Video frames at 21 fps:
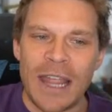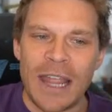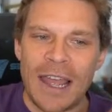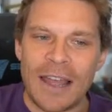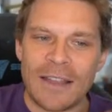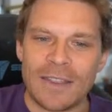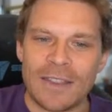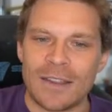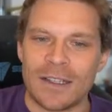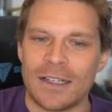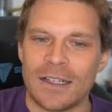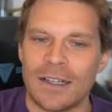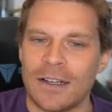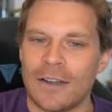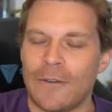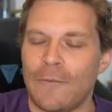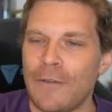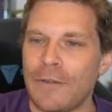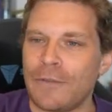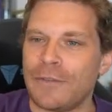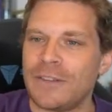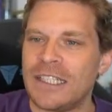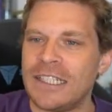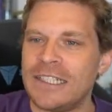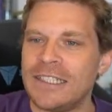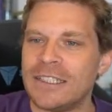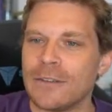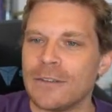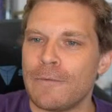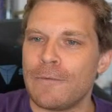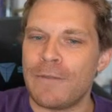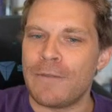we had
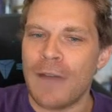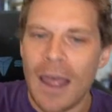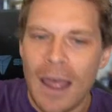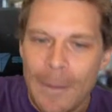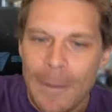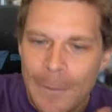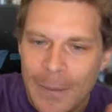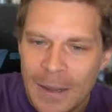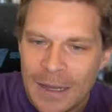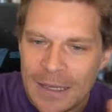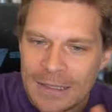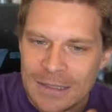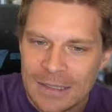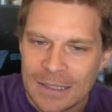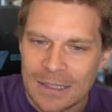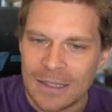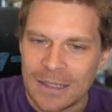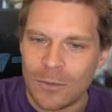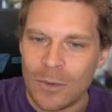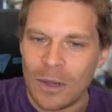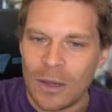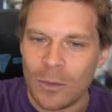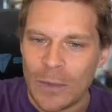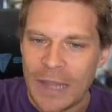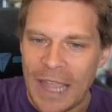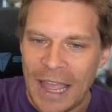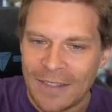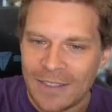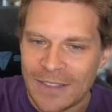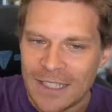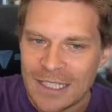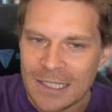15th of Feb, and well, we
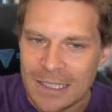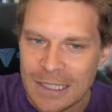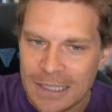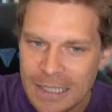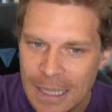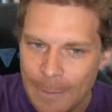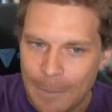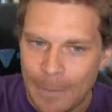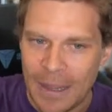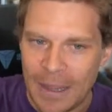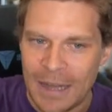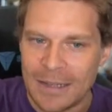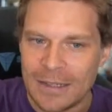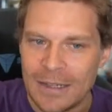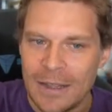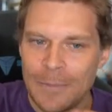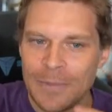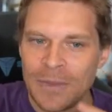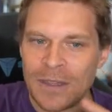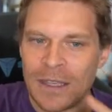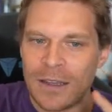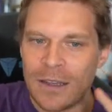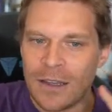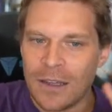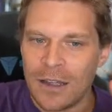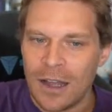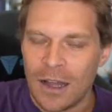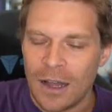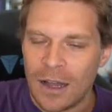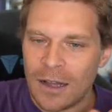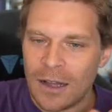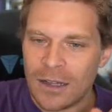had this dip. And
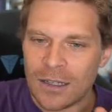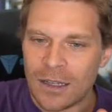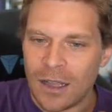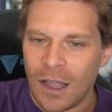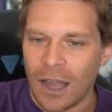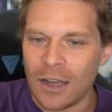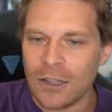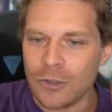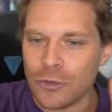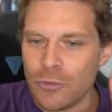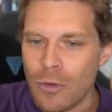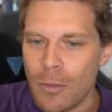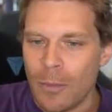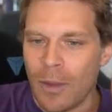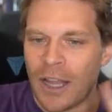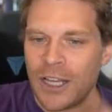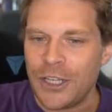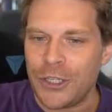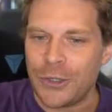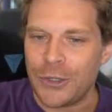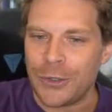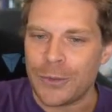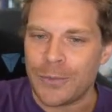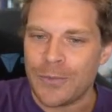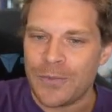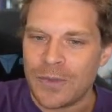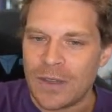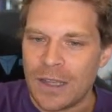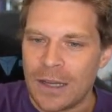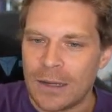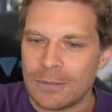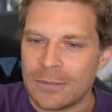kind of to remind you,
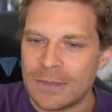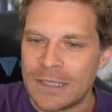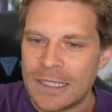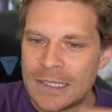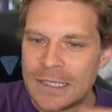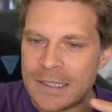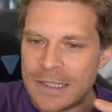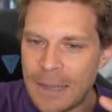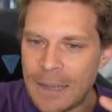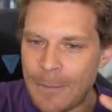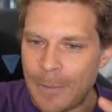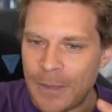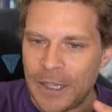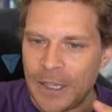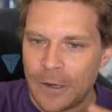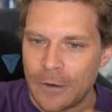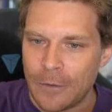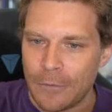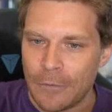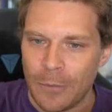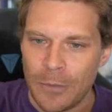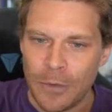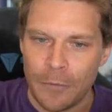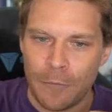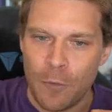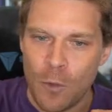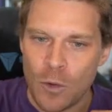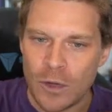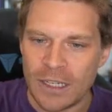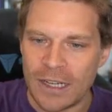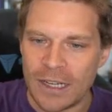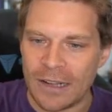this dip here from the
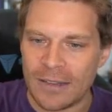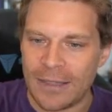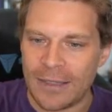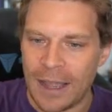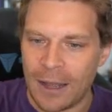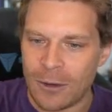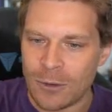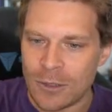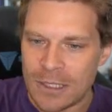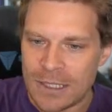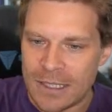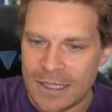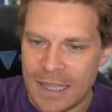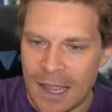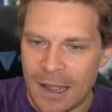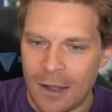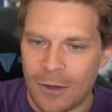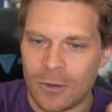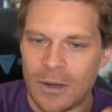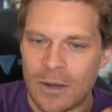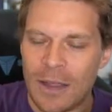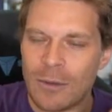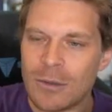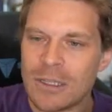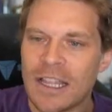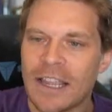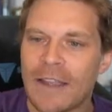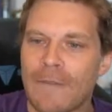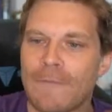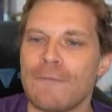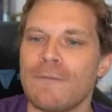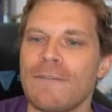49,000 down, that was
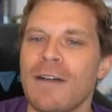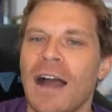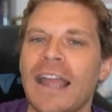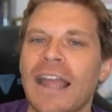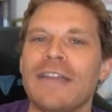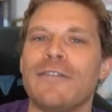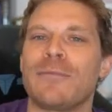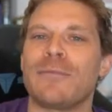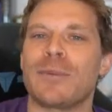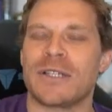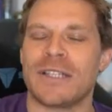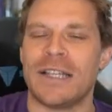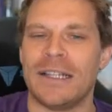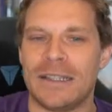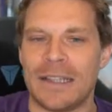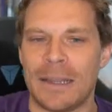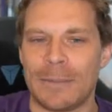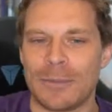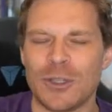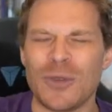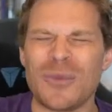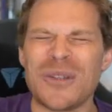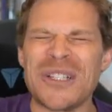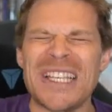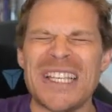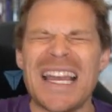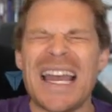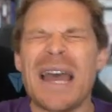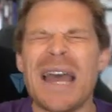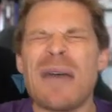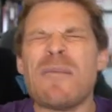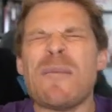like a 5% dip. So it
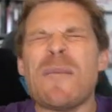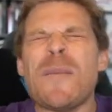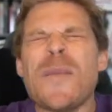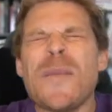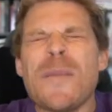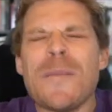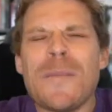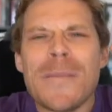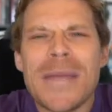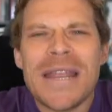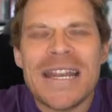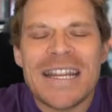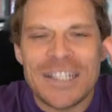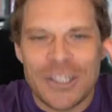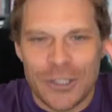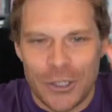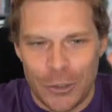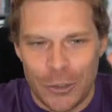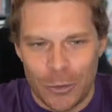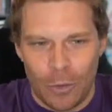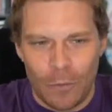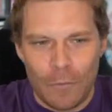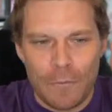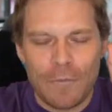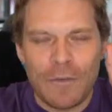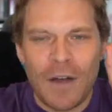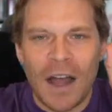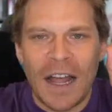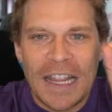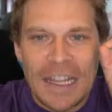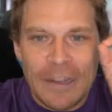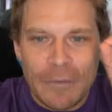was minuscule,
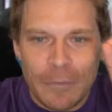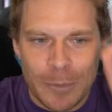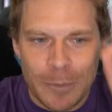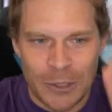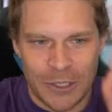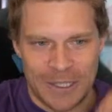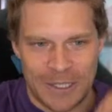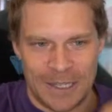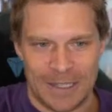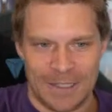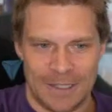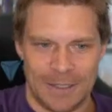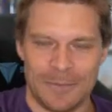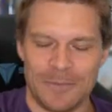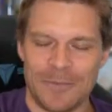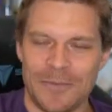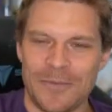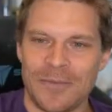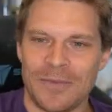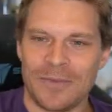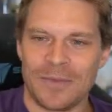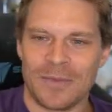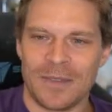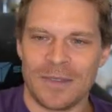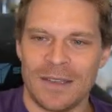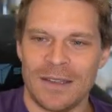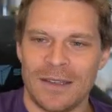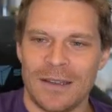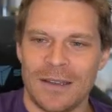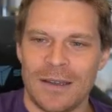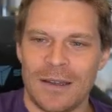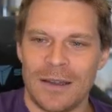5%.
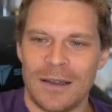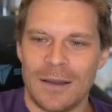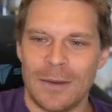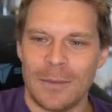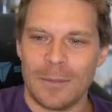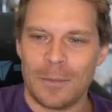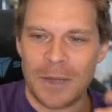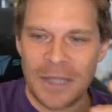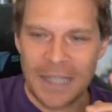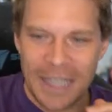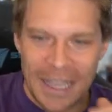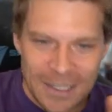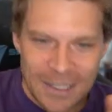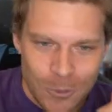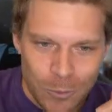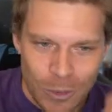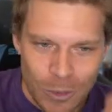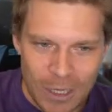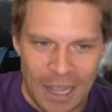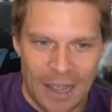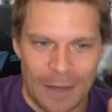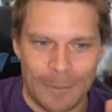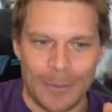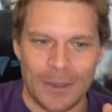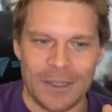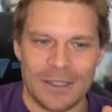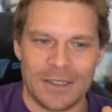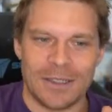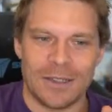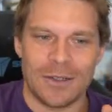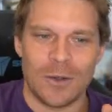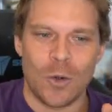But guess what
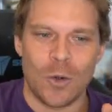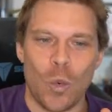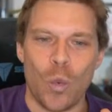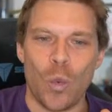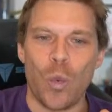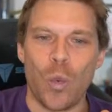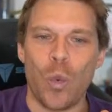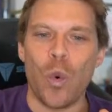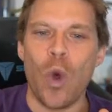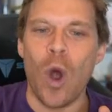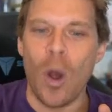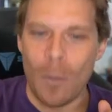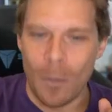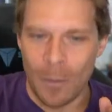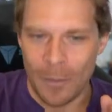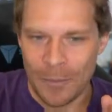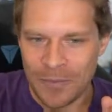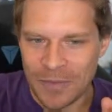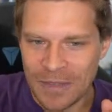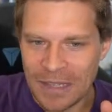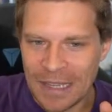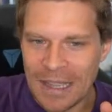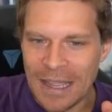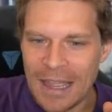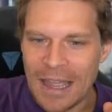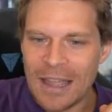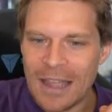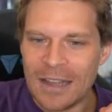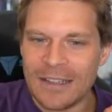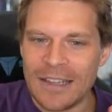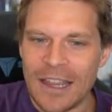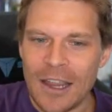happened? Whoom!
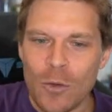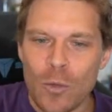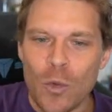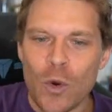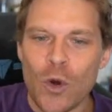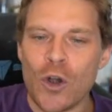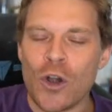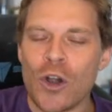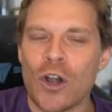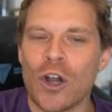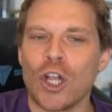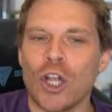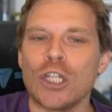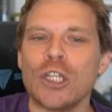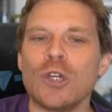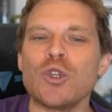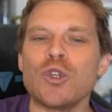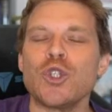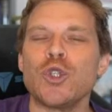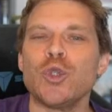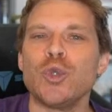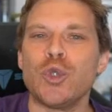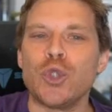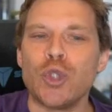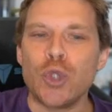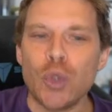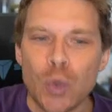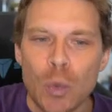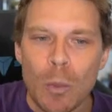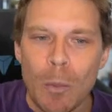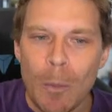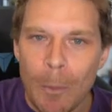There were close to
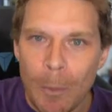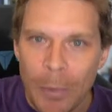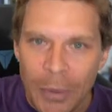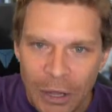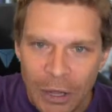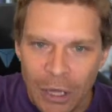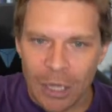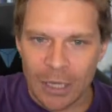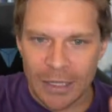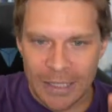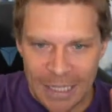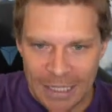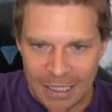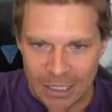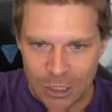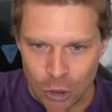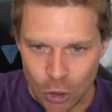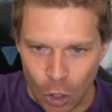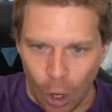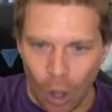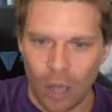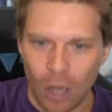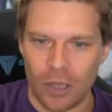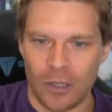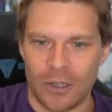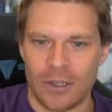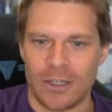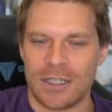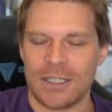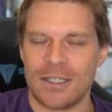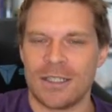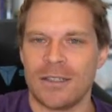$2 billion
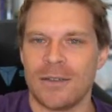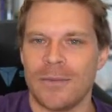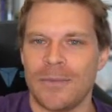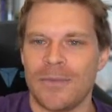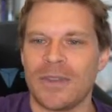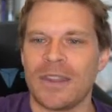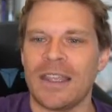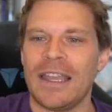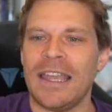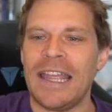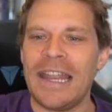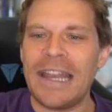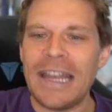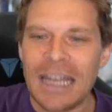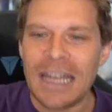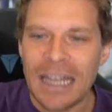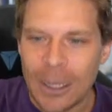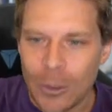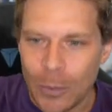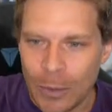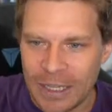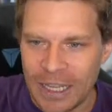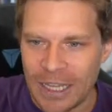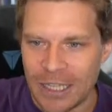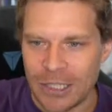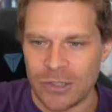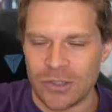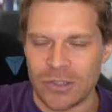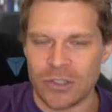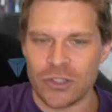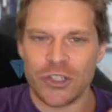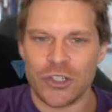in
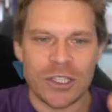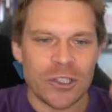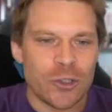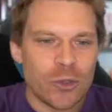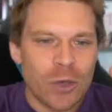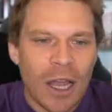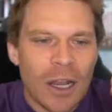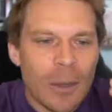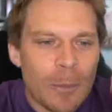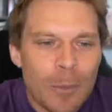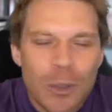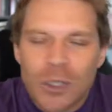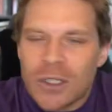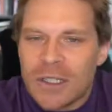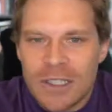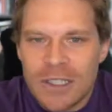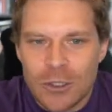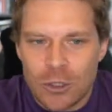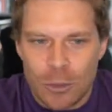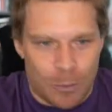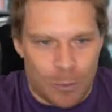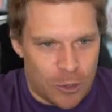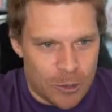liquidations. Just to kind of put this into